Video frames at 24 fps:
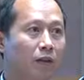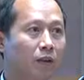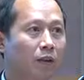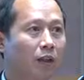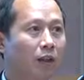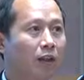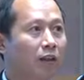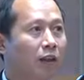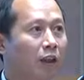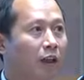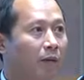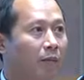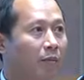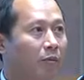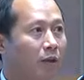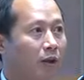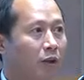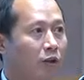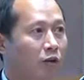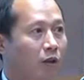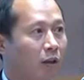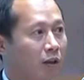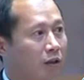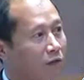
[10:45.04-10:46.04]
its
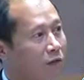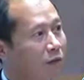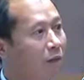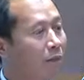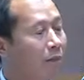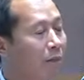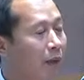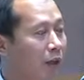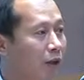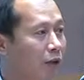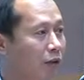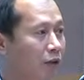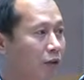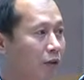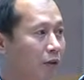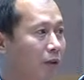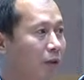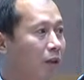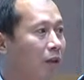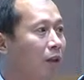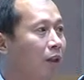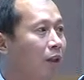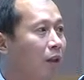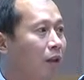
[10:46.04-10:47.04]
contemporary
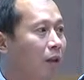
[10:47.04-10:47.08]
transformation